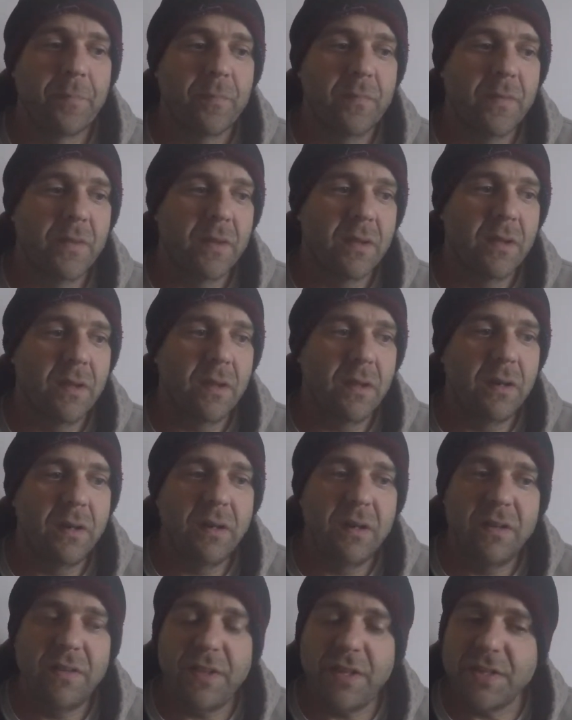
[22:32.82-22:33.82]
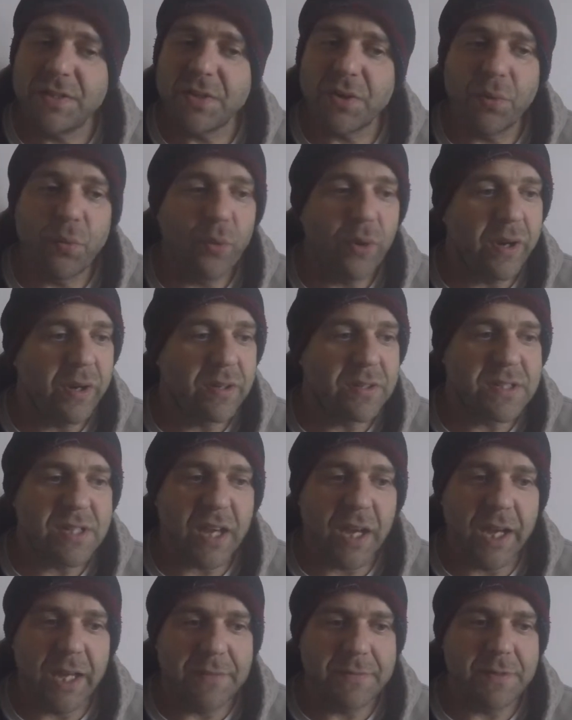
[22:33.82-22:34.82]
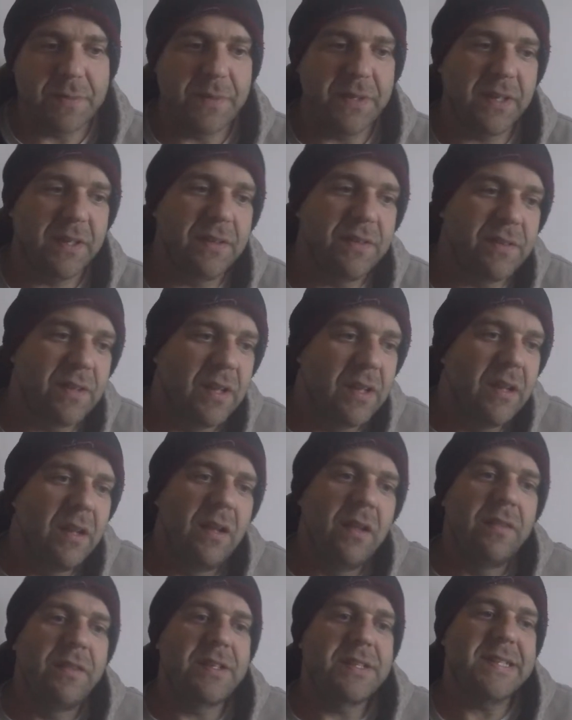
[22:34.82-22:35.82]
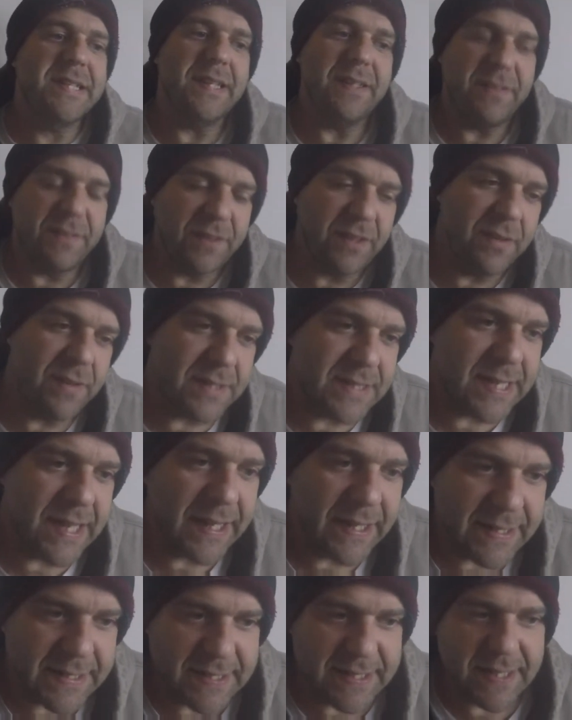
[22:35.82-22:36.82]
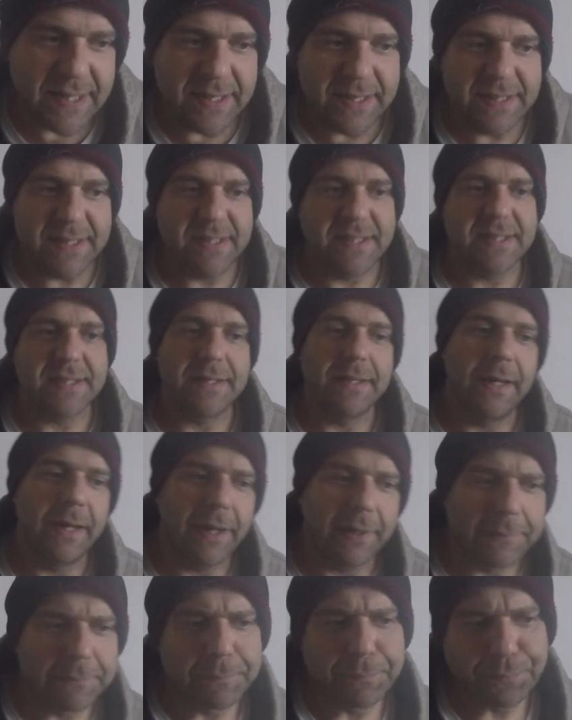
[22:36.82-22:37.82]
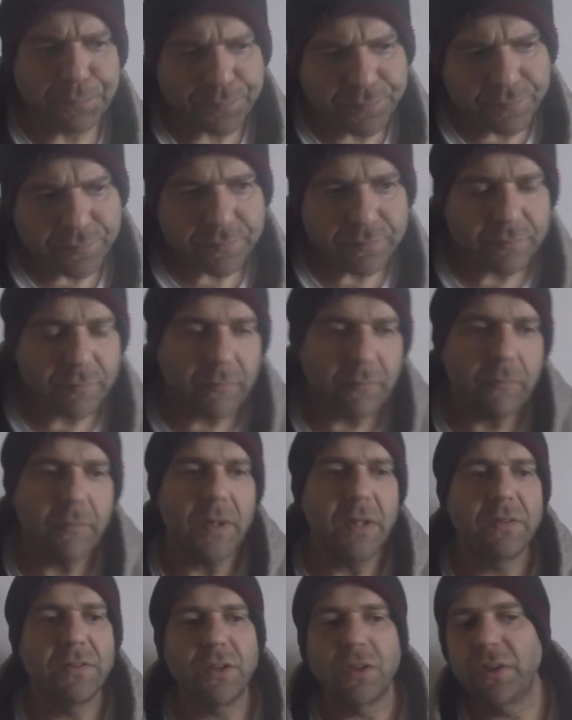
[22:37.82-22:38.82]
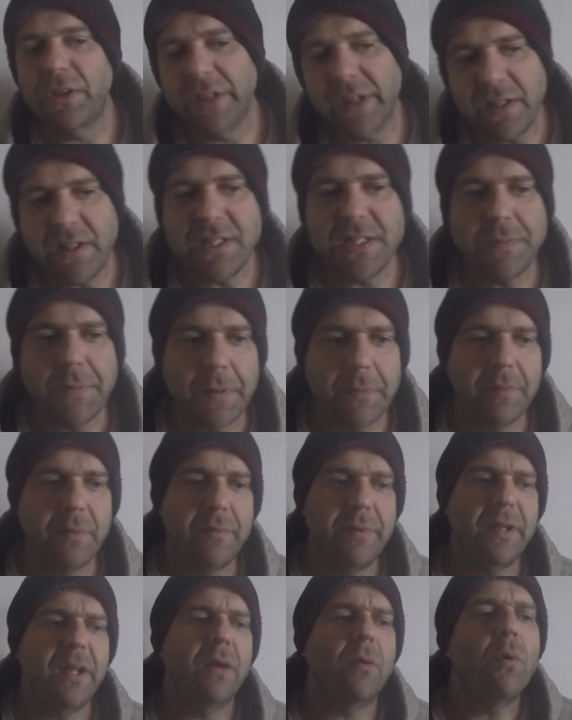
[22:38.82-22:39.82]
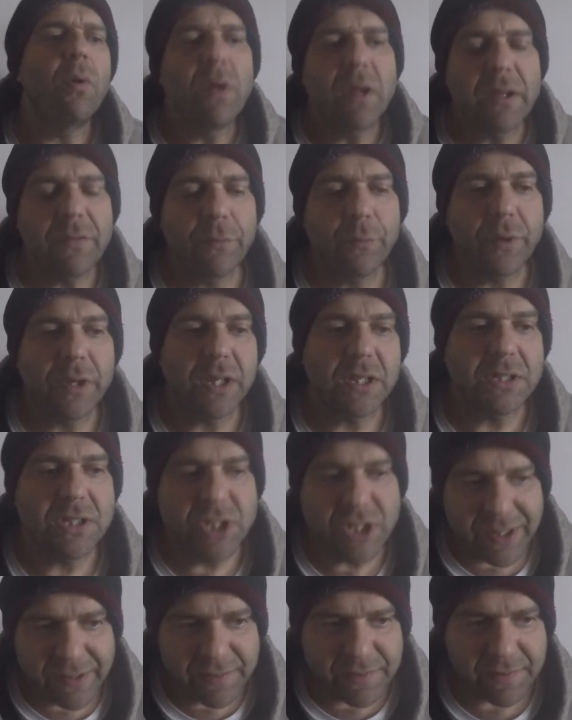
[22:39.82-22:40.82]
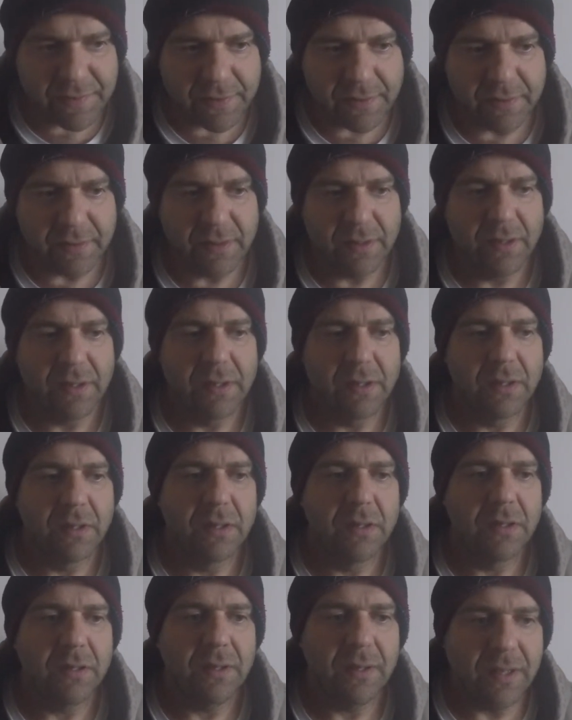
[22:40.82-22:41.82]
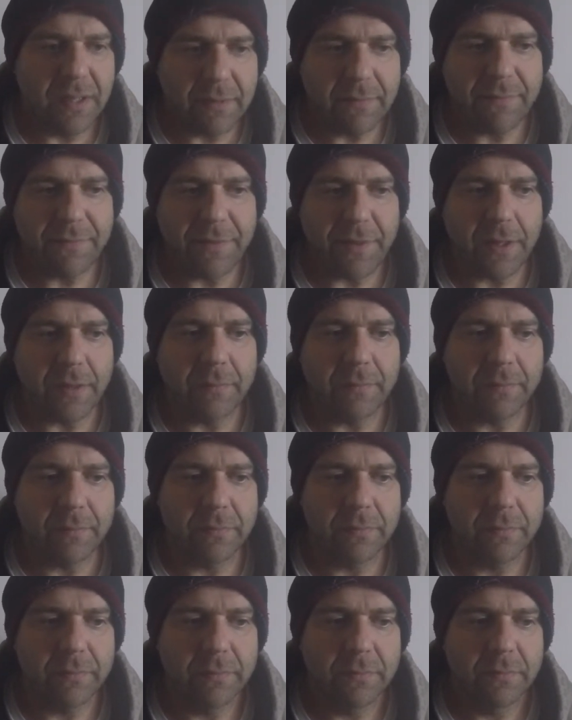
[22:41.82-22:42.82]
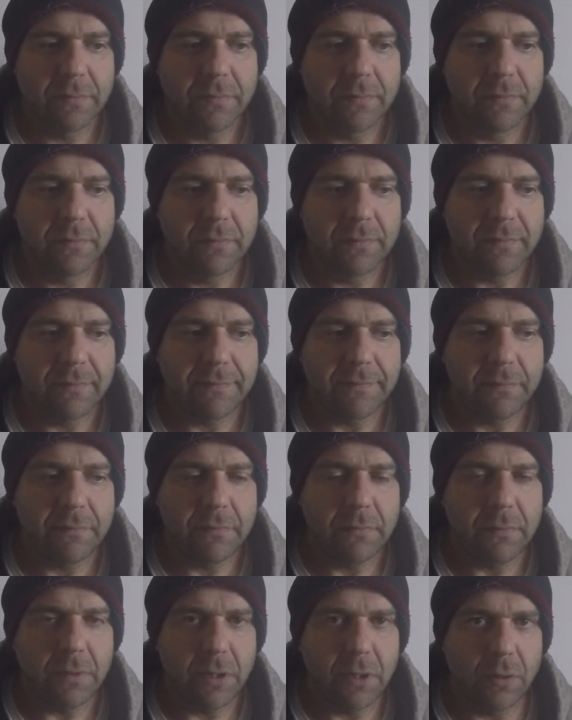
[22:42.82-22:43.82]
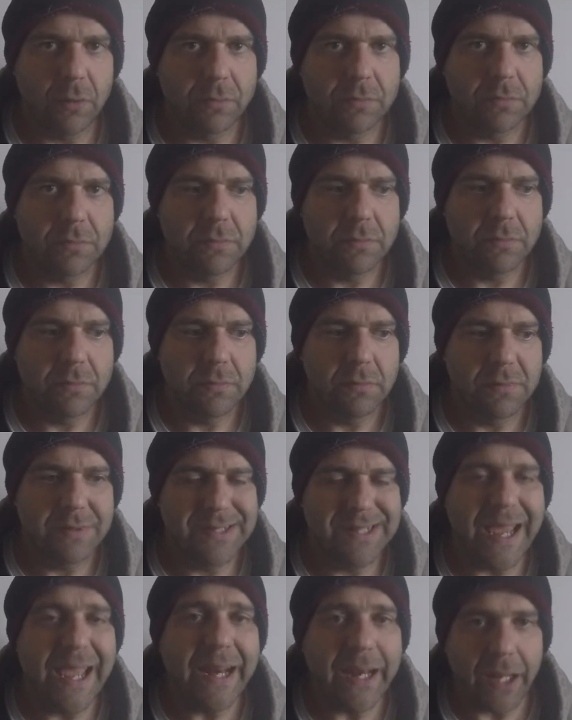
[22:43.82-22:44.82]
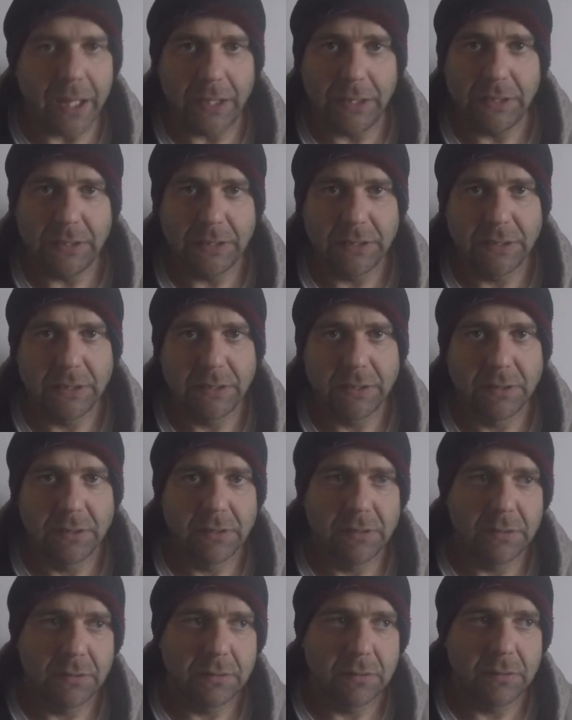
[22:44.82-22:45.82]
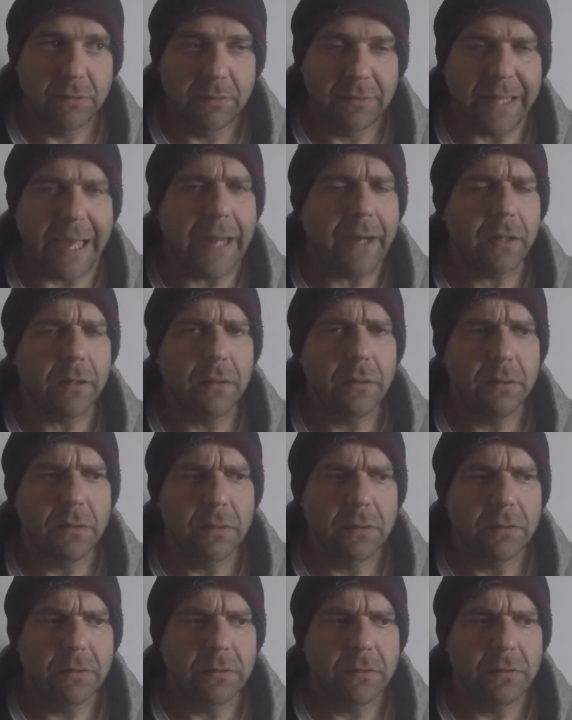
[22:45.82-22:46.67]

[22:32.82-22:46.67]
And these are weird times because, the tendency is to look at these people and be like, well, if we could just give them, you know, data. If